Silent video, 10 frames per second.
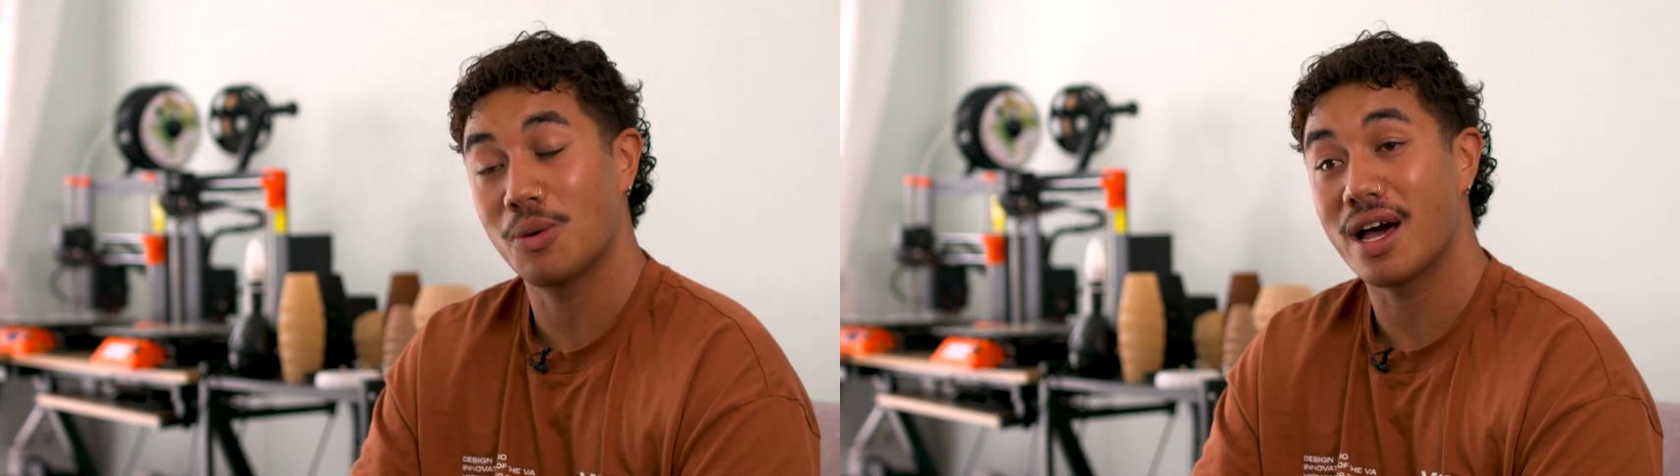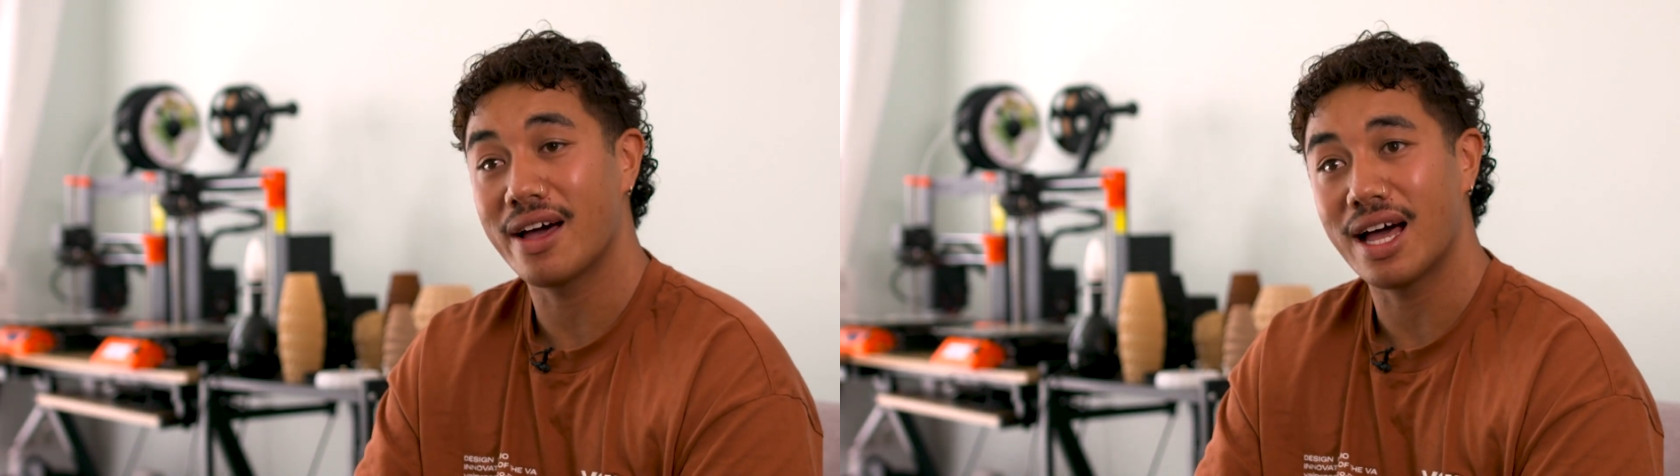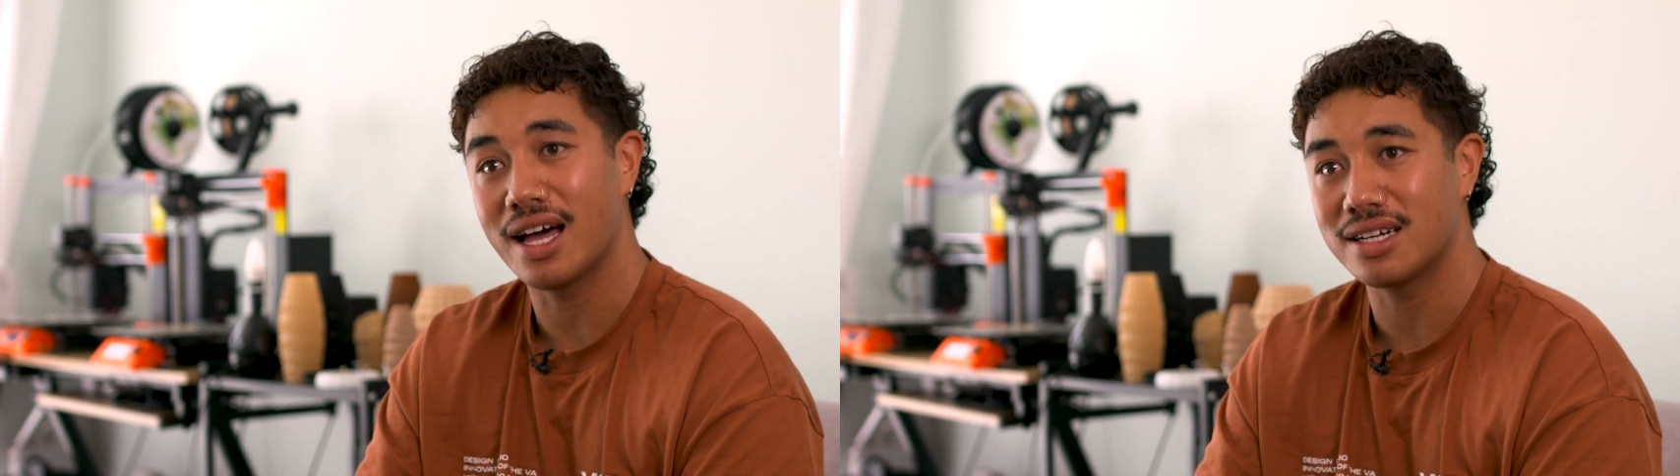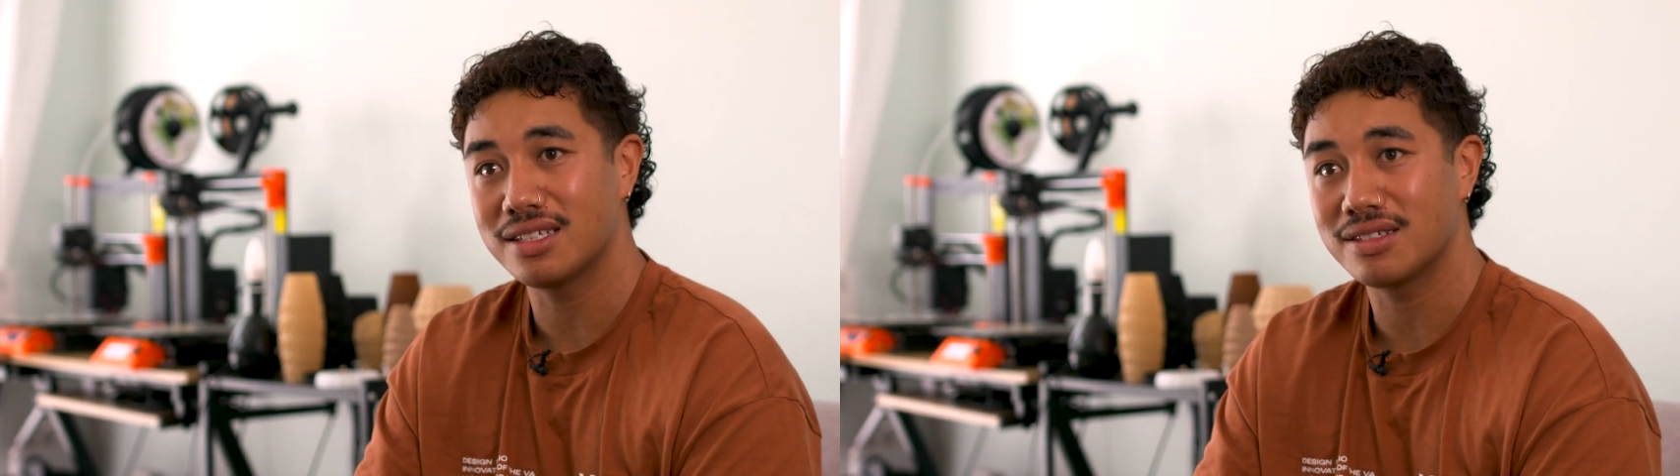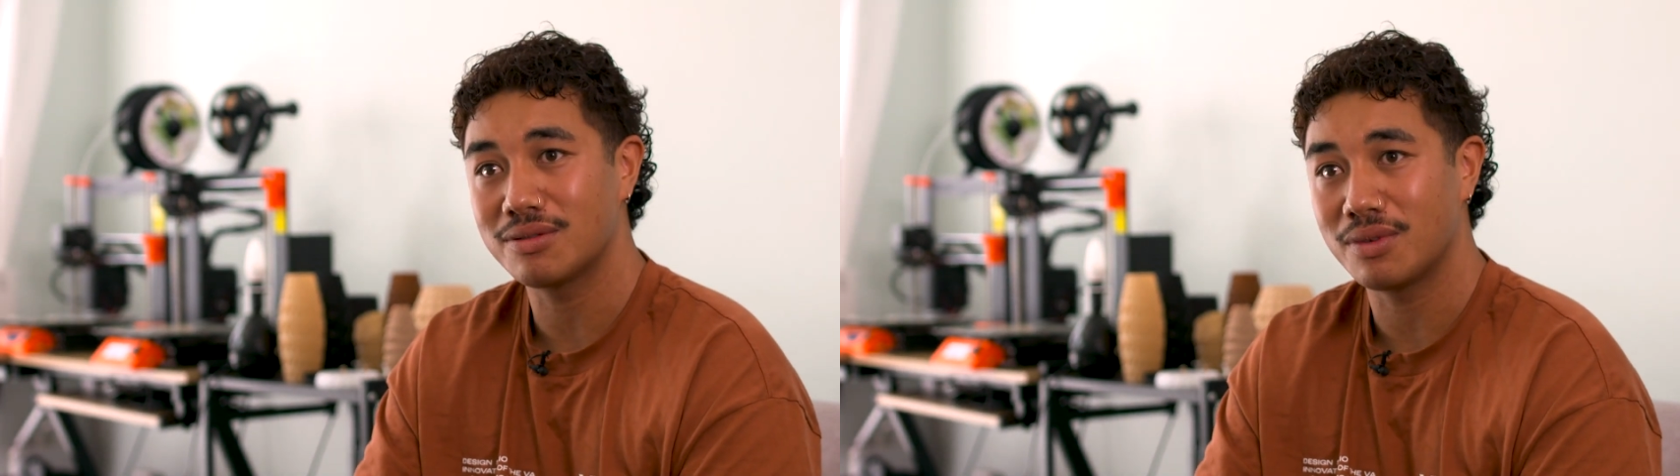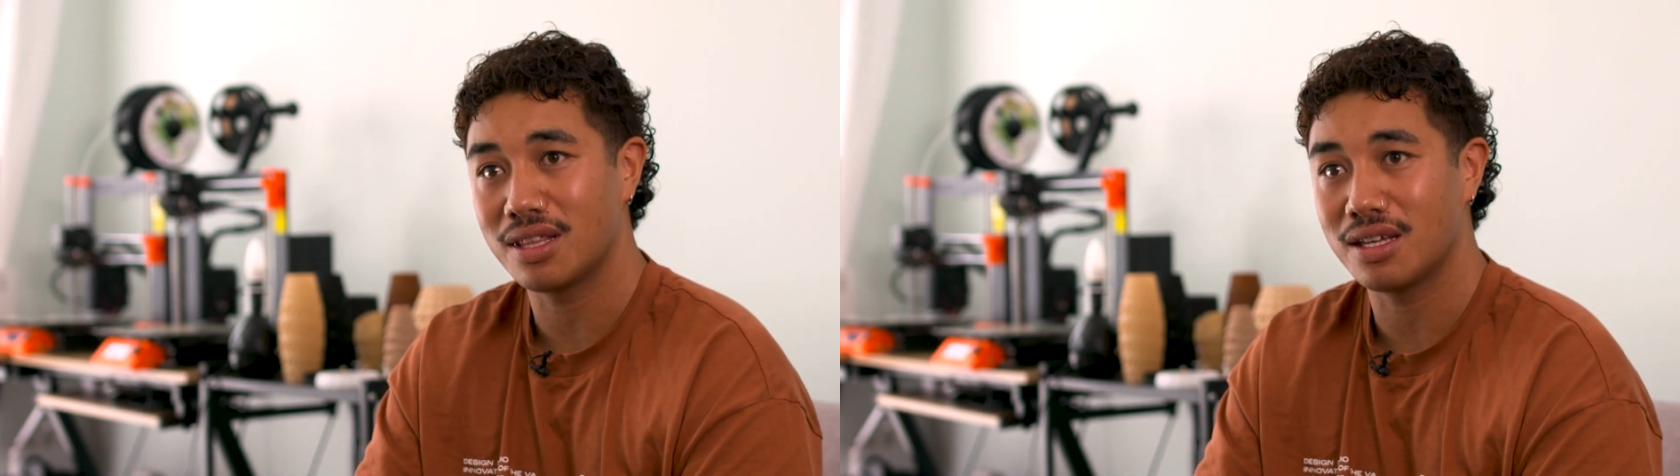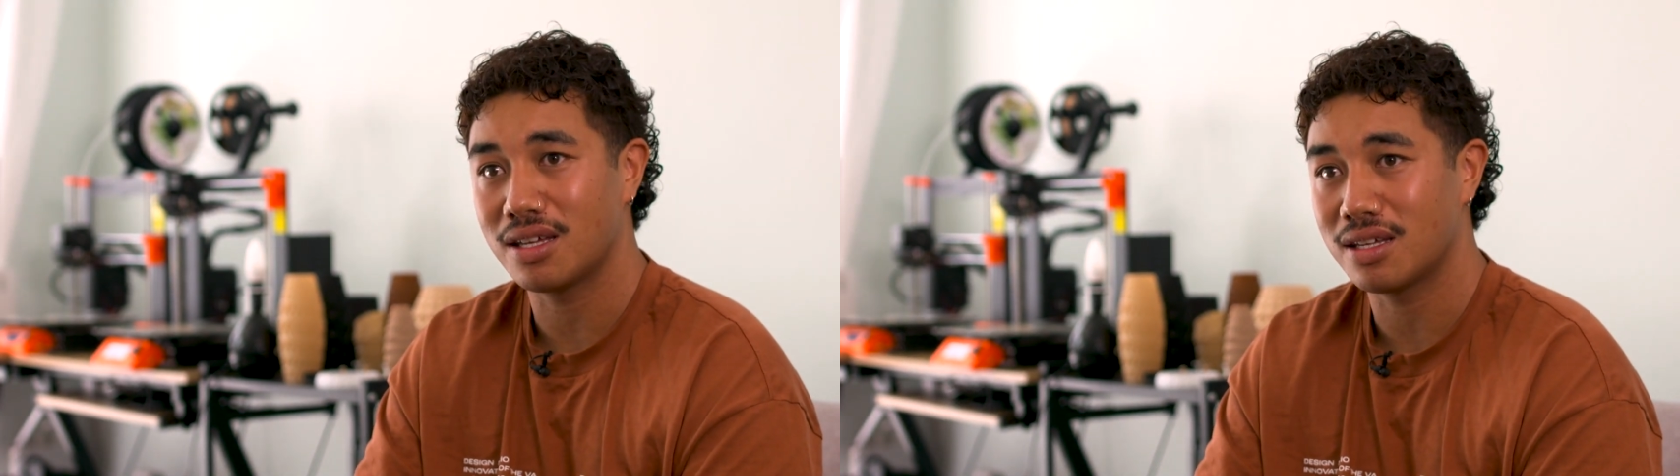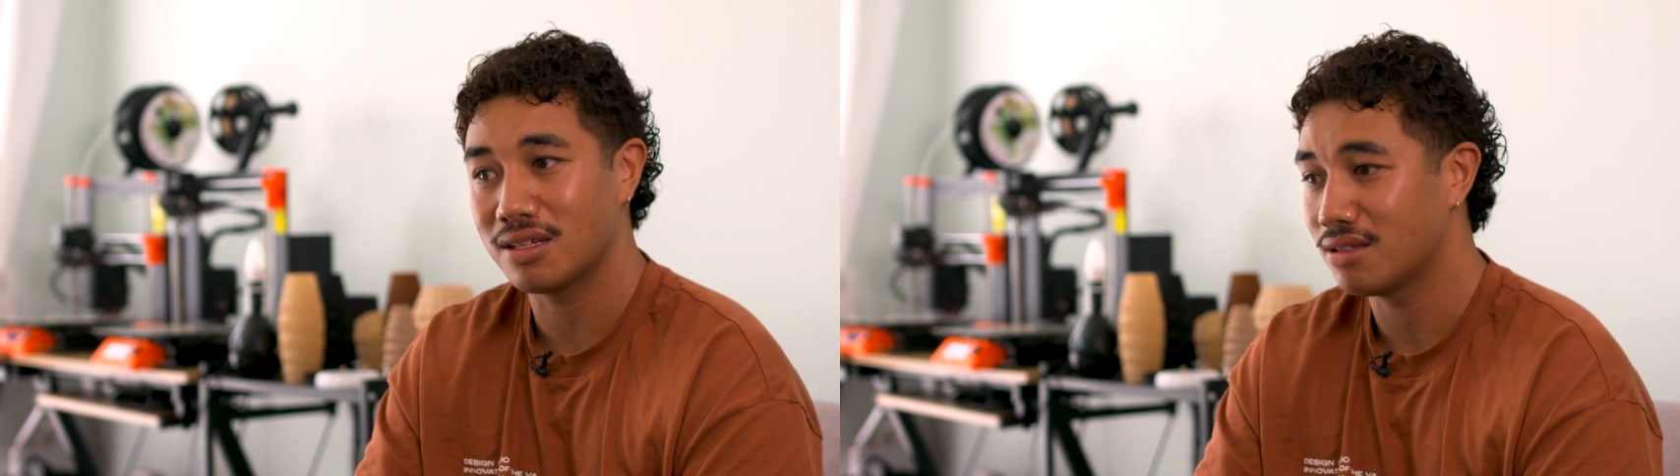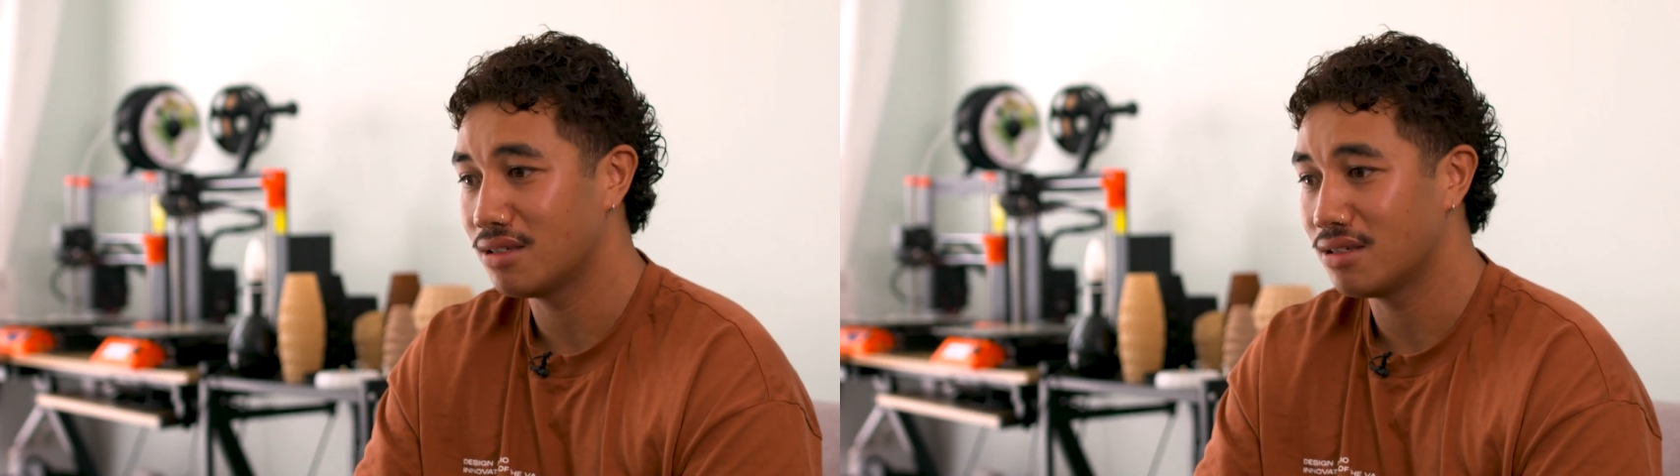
are artists, whether